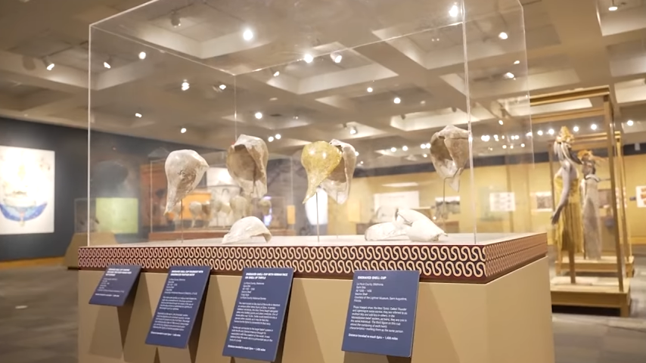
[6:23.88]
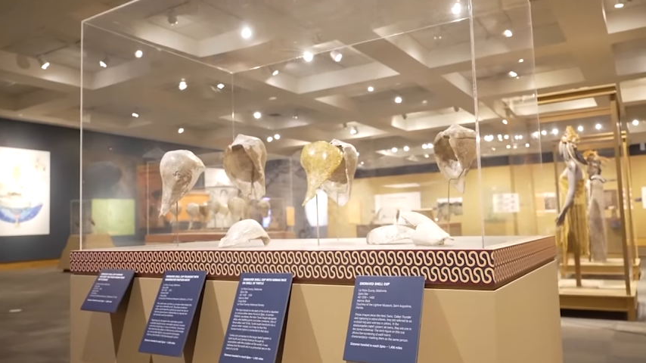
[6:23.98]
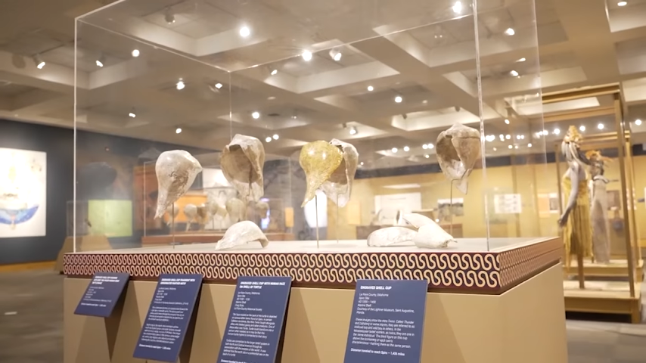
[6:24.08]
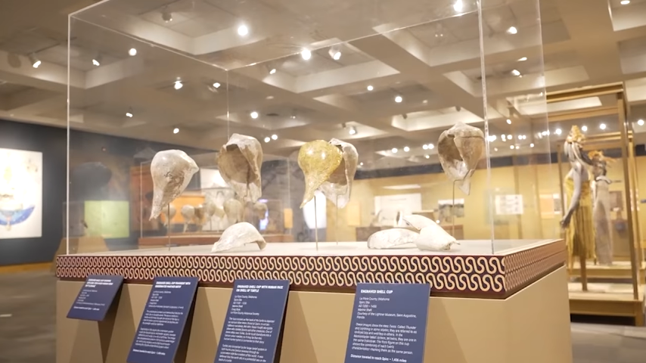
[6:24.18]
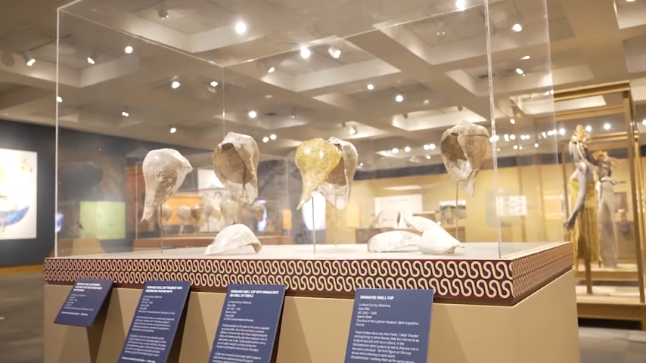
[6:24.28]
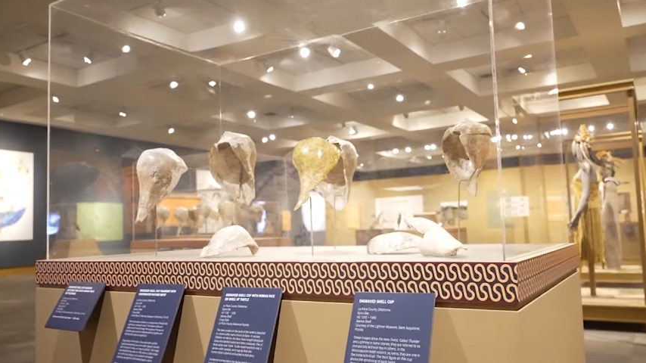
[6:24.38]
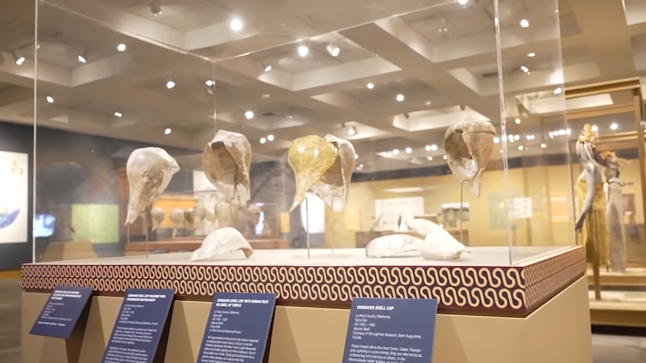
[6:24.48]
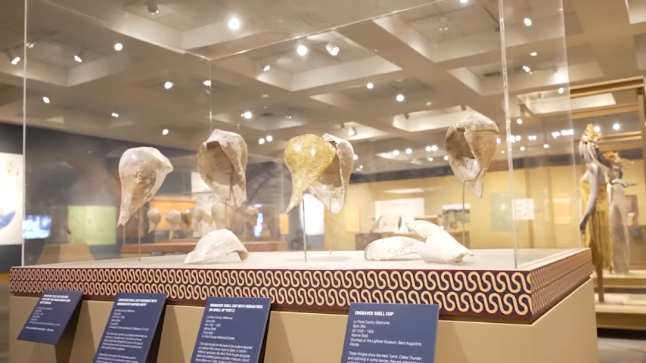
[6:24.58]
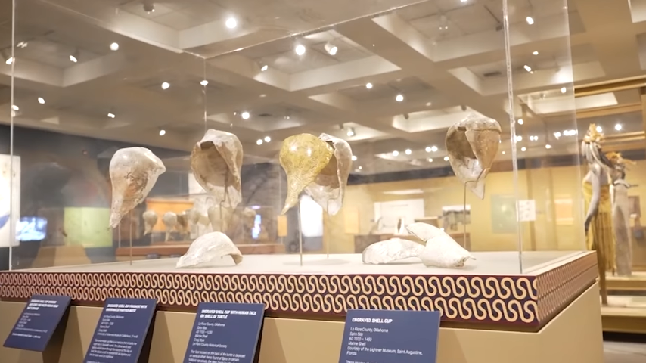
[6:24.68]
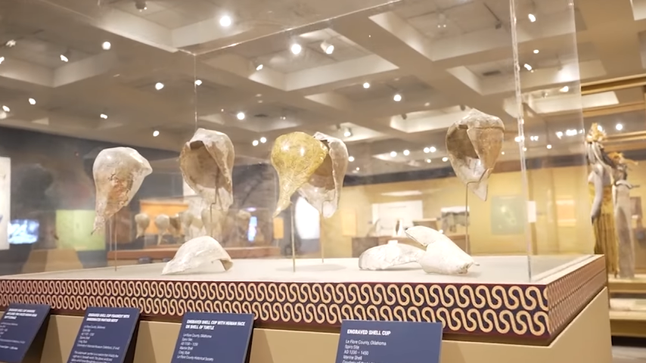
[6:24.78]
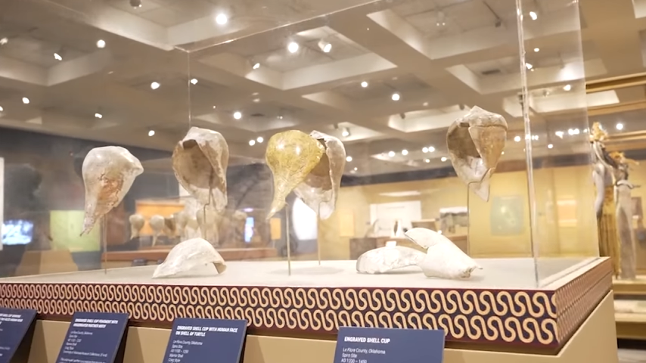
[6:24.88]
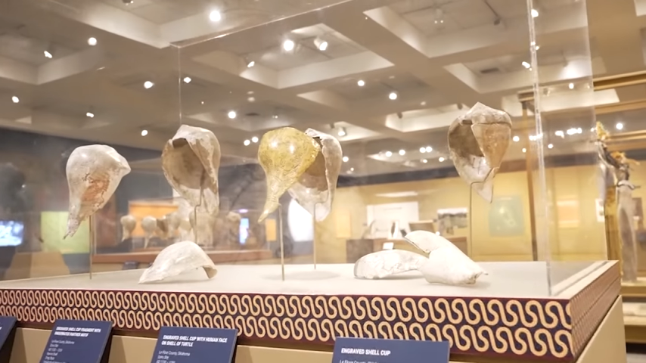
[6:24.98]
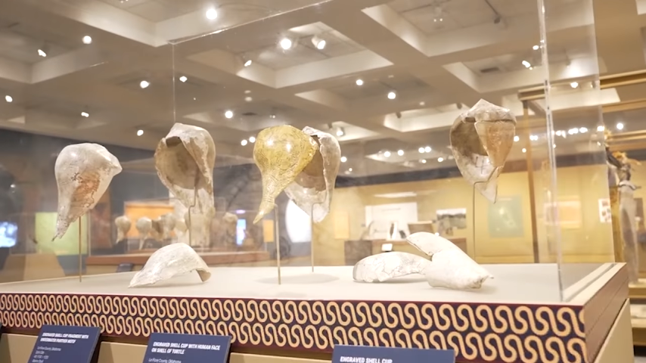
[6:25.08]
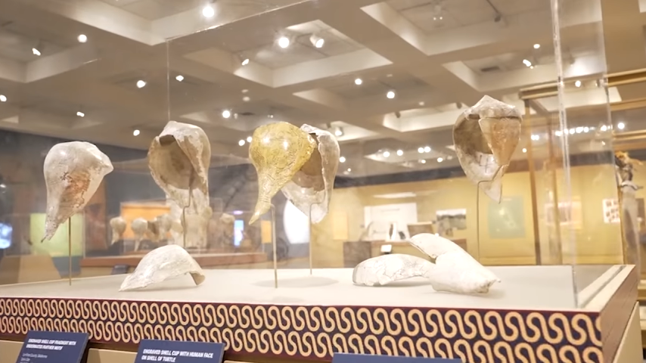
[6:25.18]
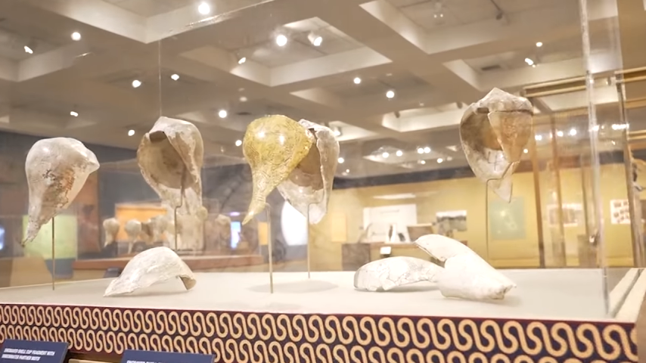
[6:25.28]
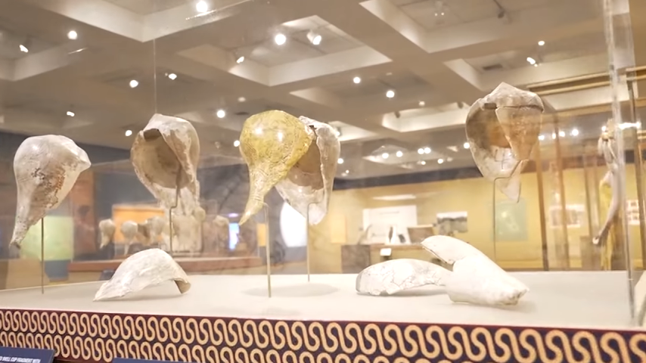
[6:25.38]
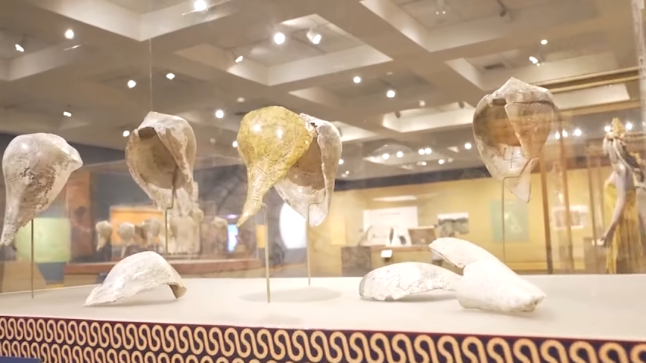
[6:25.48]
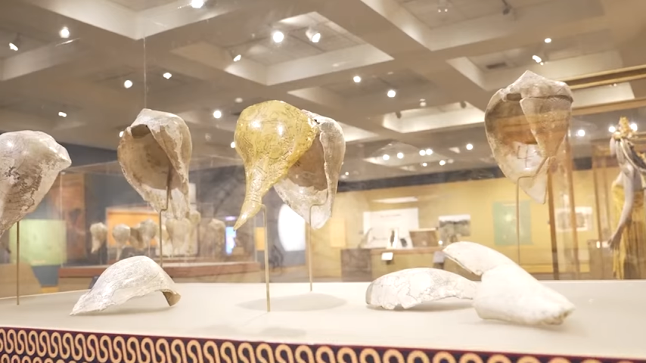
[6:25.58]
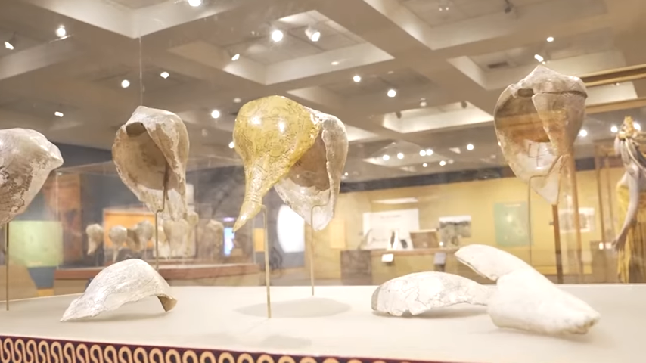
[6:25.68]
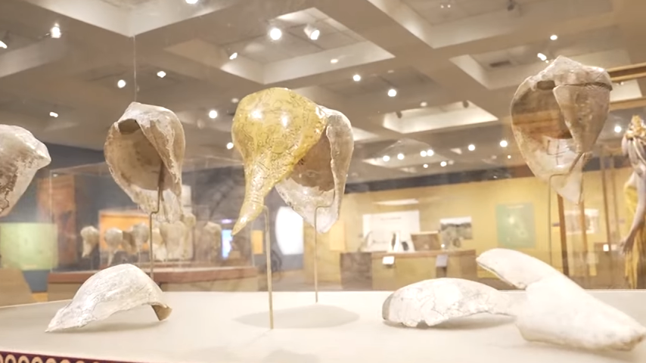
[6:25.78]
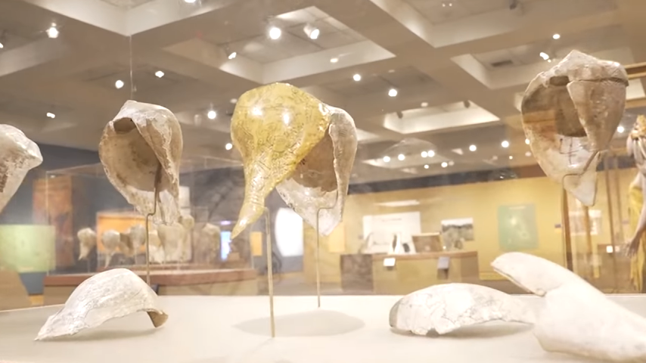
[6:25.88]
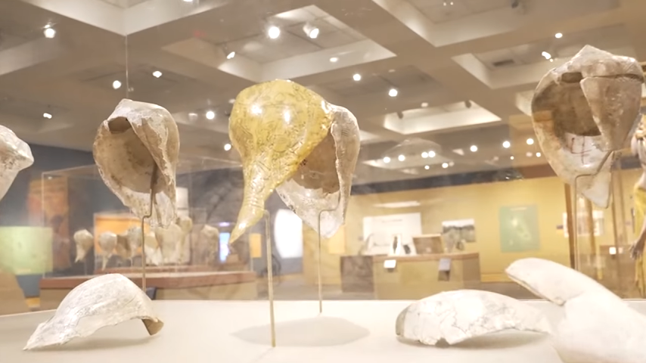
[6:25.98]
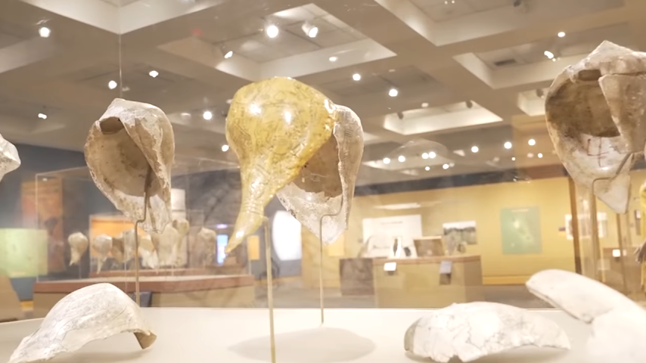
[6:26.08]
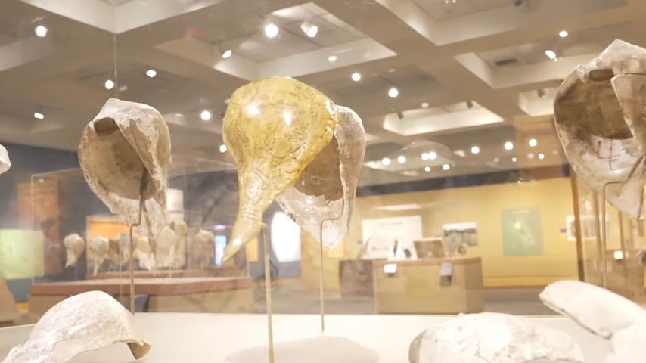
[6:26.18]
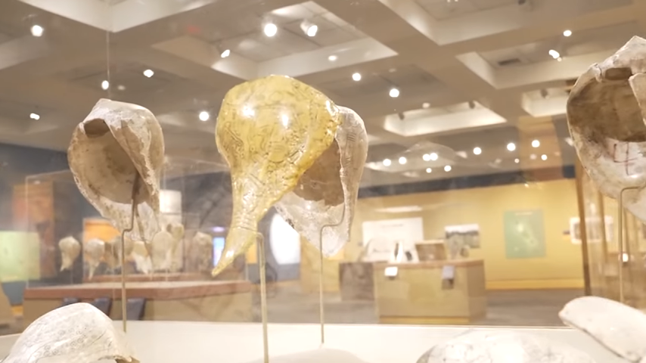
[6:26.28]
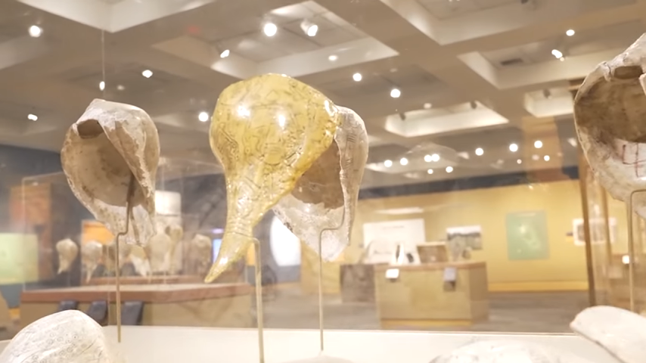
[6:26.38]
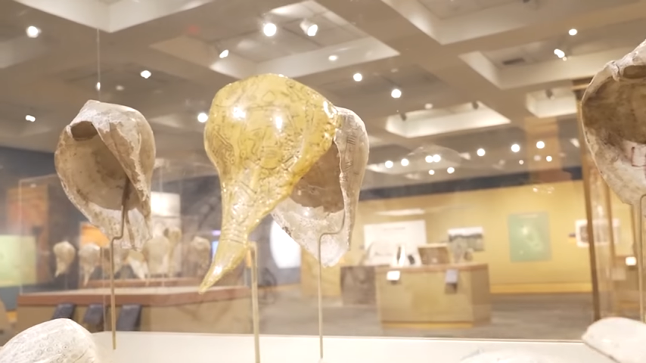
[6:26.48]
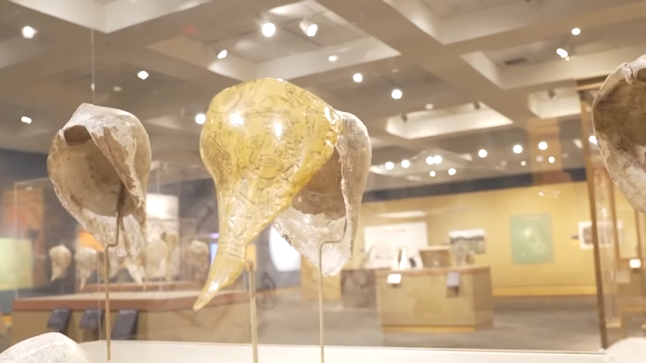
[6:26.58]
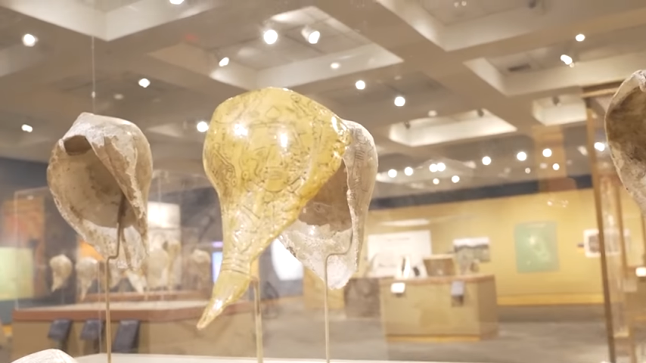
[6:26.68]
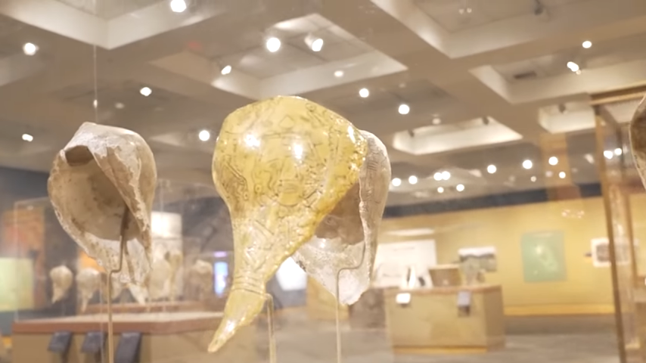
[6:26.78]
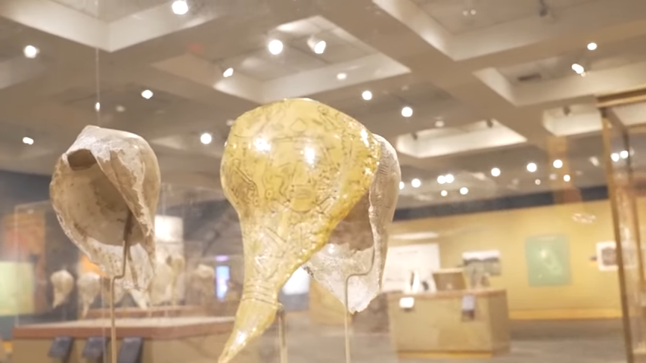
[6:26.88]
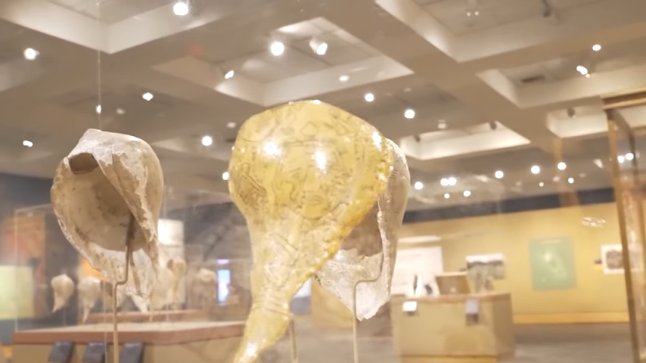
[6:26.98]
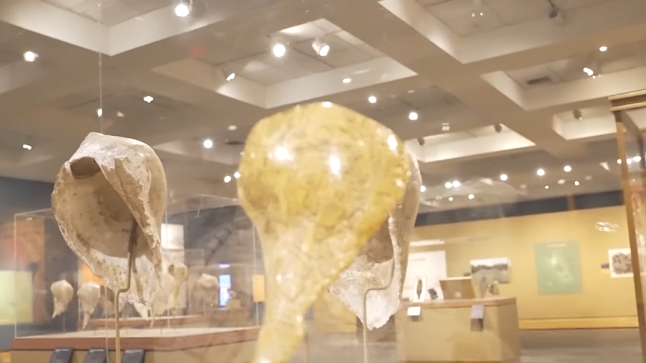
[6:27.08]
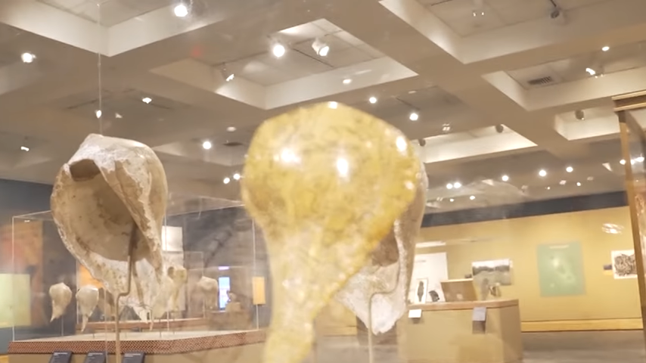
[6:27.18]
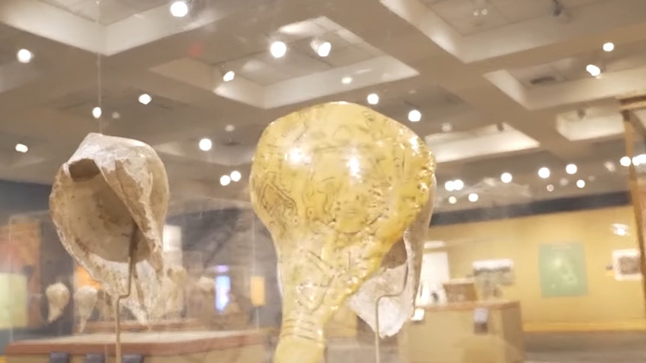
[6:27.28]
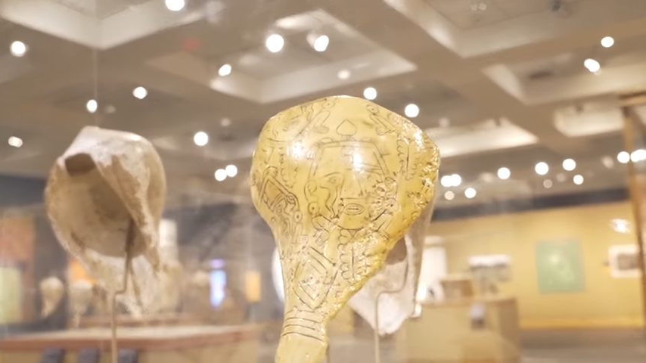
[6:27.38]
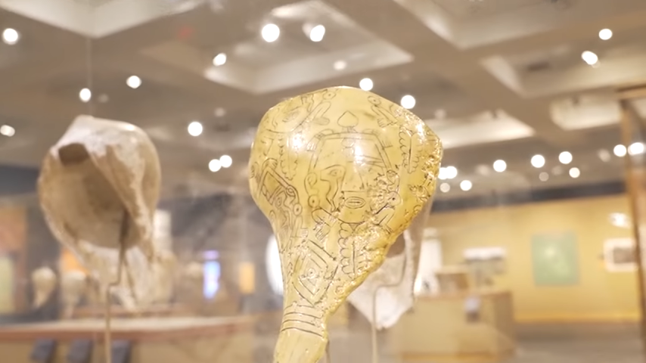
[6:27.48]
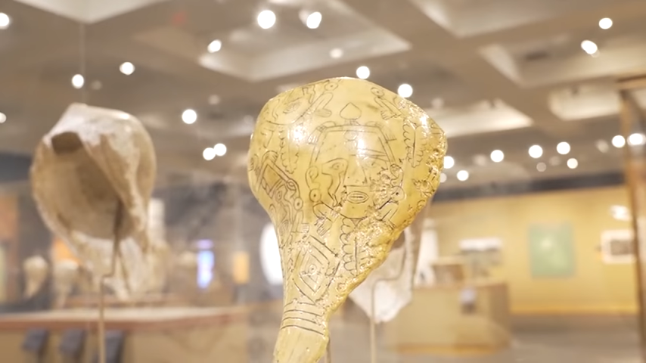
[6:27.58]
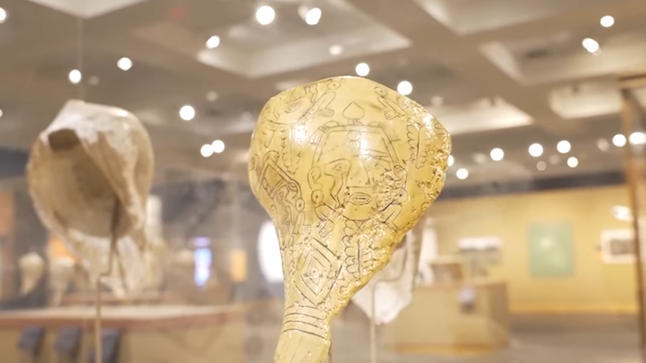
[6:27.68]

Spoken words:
(no speaker visible)